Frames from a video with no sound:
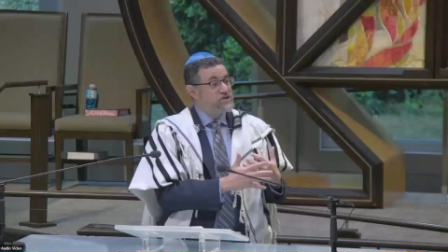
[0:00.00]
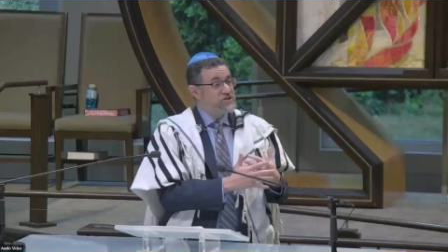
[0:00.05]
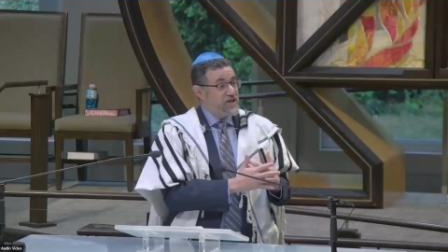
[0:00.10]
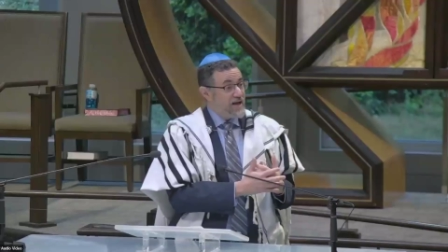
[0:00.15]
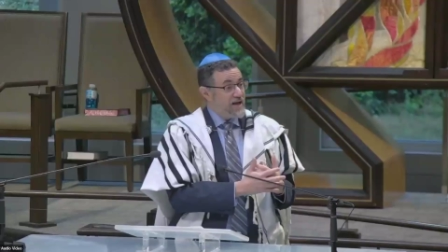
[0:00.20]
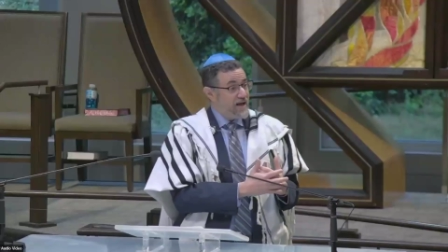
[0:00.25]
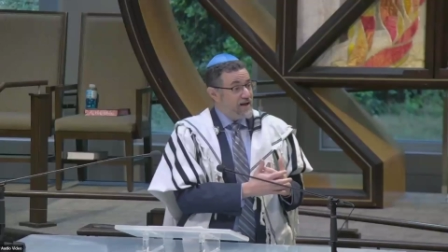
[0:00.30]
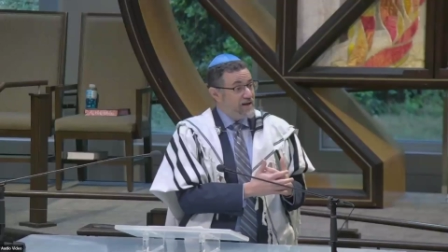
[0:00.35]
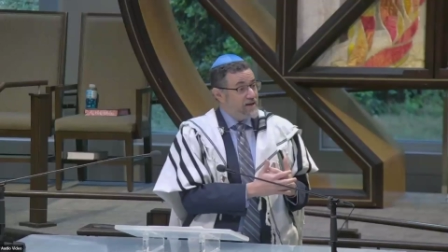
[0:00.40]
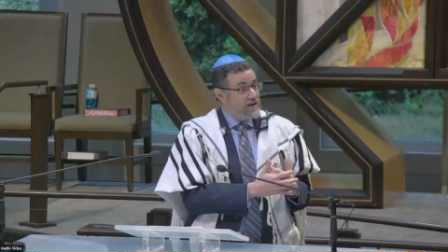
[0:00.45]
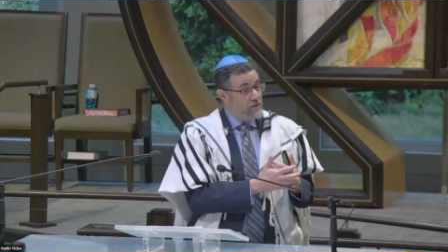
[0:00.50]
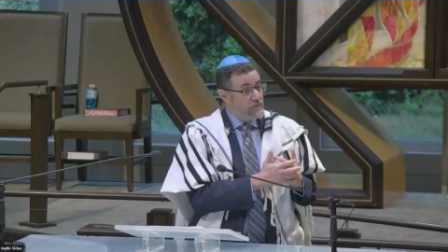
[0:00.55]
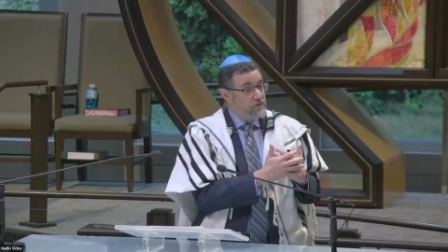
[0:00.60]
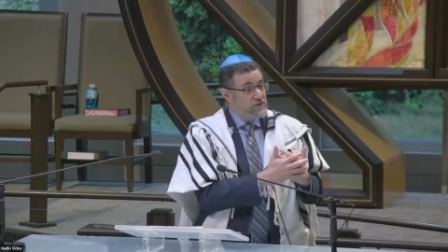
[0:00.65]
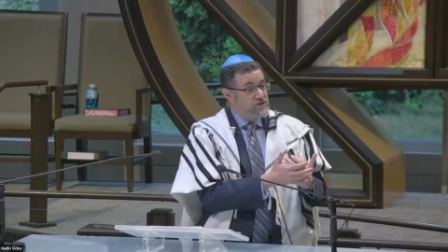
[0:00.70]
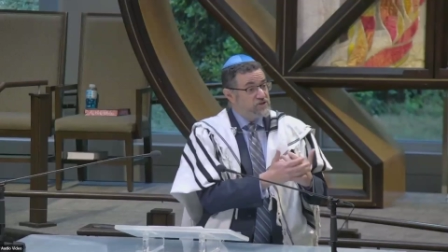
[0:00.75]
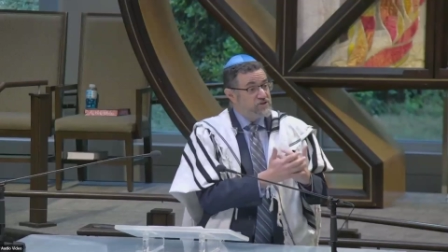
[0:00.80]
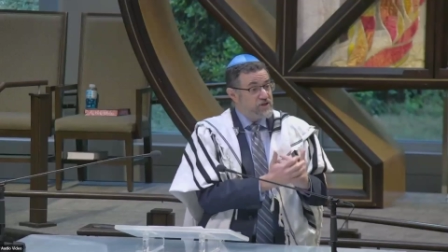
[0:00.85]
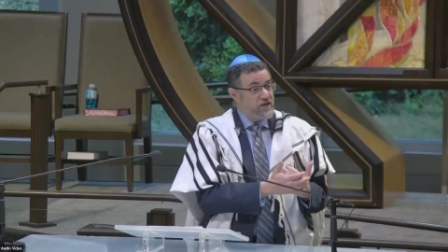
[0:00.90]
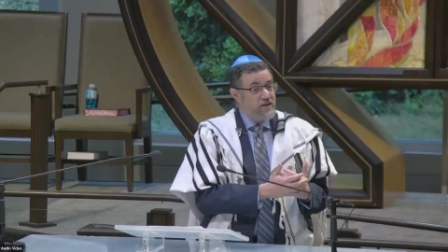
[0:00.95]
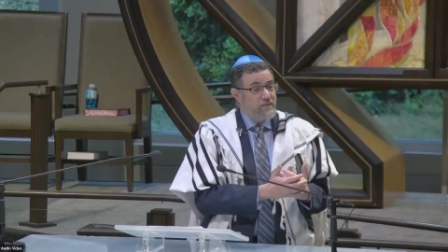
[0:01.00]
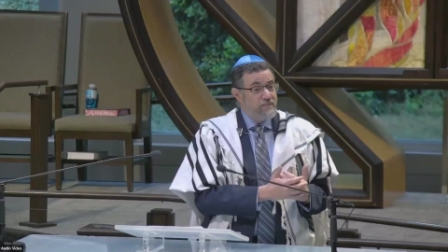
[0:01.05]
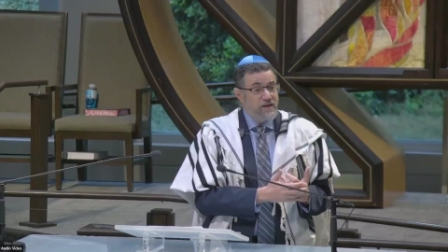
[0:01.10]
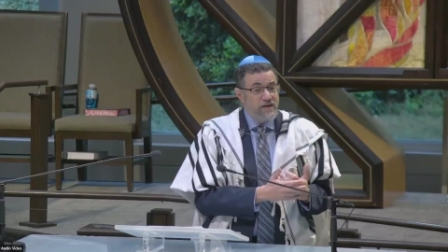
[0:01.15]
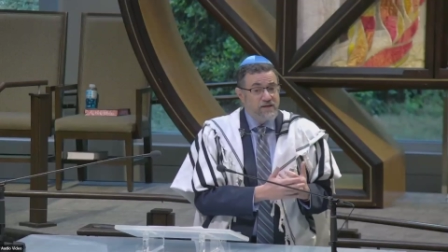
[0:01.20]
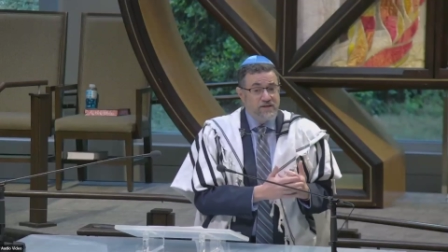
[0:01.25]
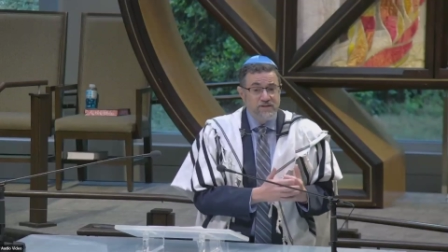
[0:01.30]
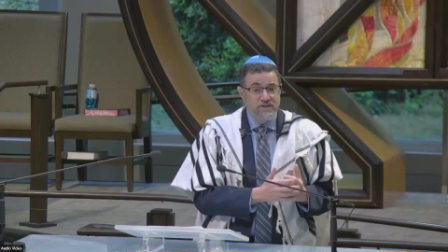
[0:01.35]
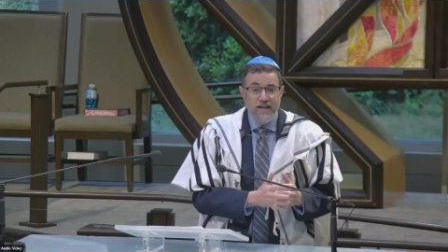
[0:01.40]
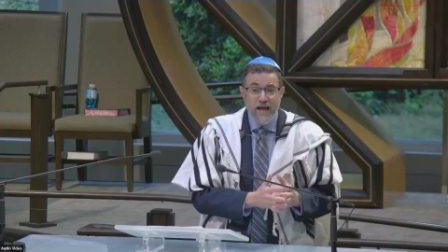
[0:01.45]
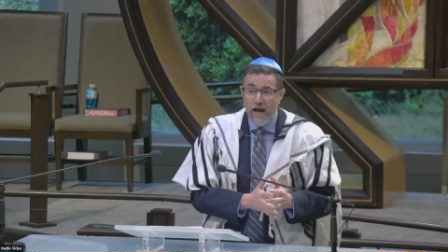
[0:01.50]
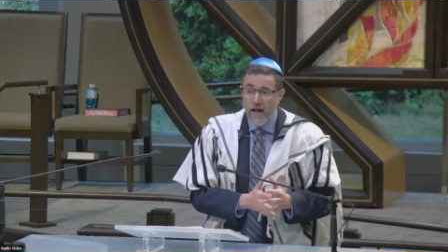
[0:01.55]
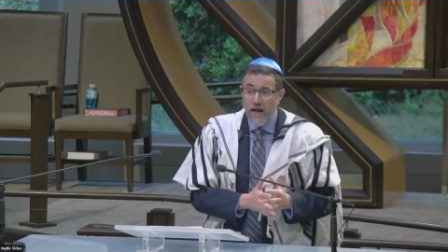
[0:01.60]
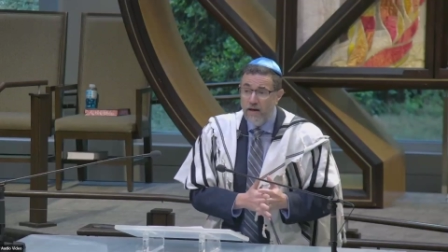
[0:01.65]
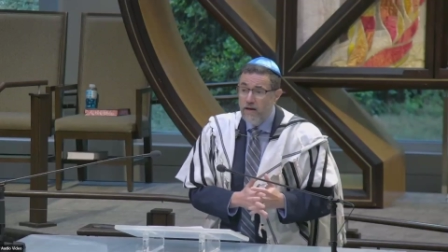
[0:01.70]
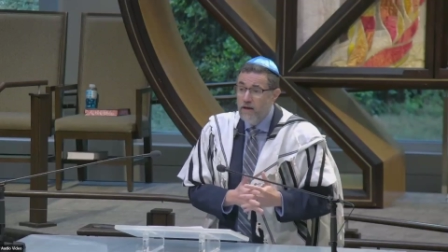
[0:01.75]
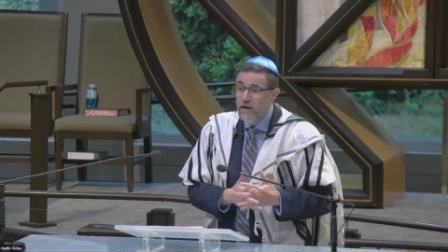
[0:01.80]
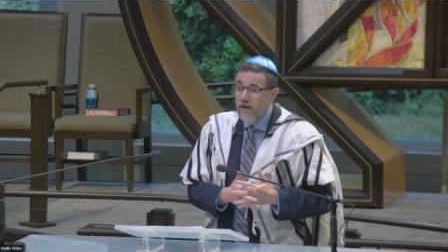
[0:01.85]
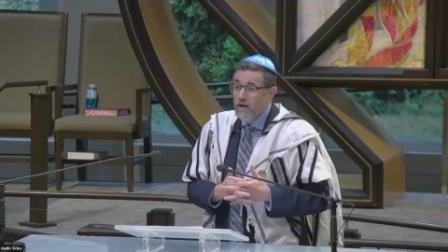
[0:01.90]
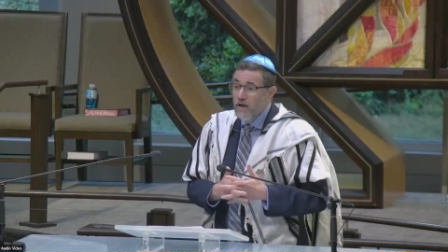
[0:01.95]
say, it would seem, is
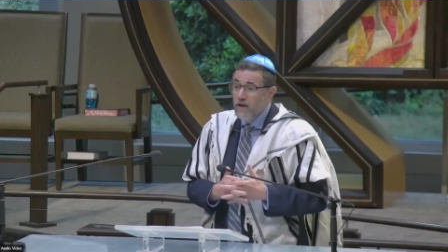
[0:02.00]
that